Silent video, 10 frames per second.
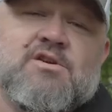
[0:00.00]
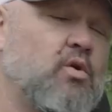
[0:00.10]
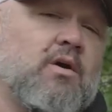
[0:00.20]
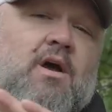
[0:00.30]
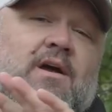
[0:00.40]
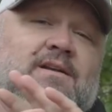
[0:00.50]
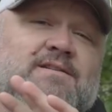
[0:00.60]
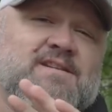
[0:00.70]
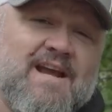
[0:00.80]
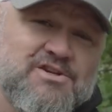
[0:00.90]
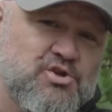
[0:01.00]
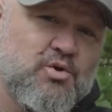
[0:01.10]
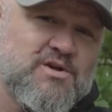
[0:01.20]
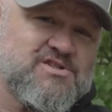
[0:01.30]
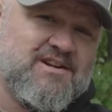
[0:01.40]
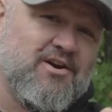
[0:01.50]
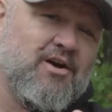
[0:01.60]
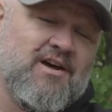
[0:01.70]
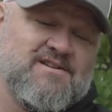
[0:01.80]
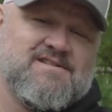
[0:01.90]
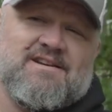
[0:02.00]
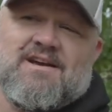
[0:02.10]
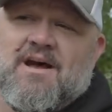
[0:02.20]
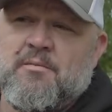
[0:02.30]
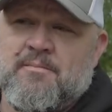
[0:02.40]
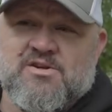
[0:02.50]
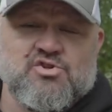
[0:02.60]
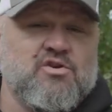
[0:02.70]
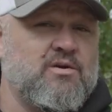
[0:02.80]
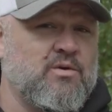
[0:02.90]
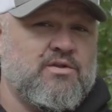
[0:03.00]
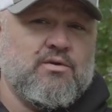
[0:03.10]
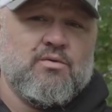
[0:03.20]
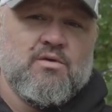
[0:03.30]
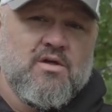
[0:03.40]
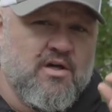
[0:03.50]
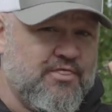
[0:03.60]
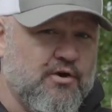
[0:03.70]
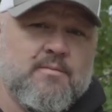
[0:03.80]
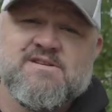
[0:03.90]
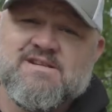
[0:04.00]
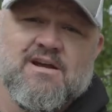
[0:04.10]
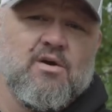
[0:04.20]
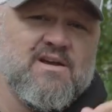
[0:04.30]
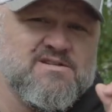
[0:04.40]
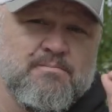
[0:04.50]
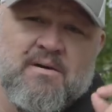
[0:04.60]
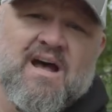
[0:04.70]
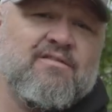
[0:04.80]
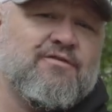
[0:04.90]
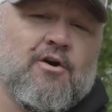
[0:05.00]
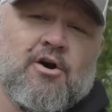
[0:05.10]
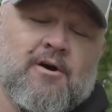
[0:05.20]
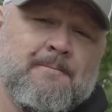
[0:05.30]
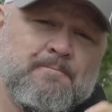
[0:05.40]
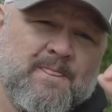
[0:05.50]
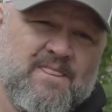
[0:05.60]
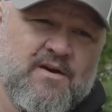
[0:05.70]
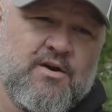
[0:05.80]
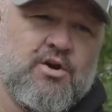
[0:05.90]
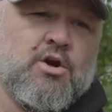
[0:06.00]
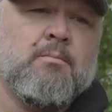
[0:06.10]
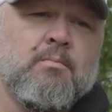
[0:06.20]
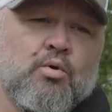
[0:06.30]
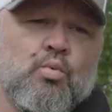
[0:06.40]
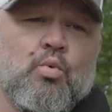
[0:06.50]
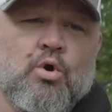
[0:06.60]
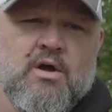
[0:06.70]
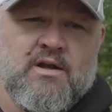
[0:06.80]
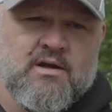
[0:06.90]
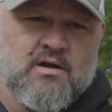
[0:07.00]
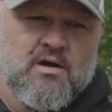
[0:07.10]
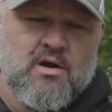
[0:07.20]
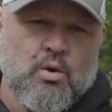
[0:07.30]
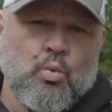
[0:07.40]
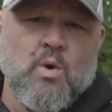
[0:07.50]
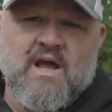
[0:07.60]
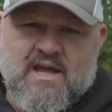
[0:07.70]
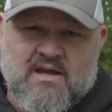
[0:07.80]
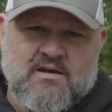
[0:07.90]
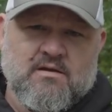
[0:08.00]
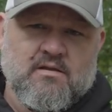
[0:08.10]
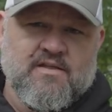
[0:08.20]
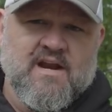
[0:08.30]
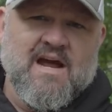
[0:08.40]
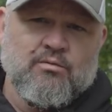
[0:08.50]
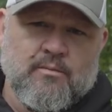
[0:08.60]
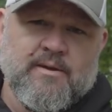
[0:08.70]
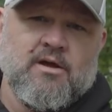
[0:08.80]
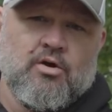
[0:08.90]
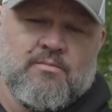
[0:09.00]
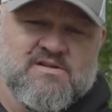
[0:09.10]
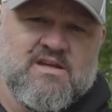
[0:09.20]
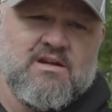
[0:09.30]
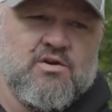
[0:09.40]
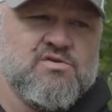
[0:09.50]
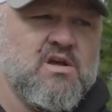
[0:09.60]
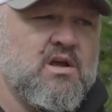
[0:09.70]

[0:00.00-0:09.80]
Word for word: So to answer your question in all honesty, I'm gonna be straight with you. A Thermacell is by far the number one way that I repel mosquitoes.